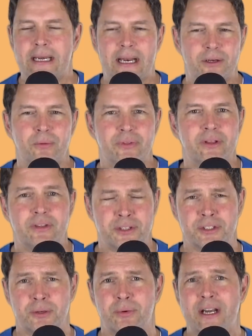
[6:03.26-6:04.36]
I don't think this
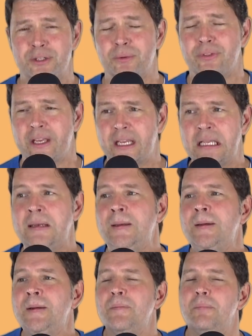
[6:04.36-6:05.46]
is a racial thing,
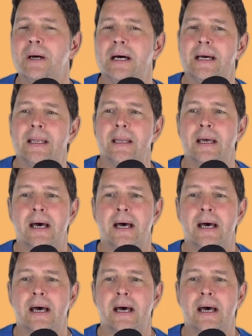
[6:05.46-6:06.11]
but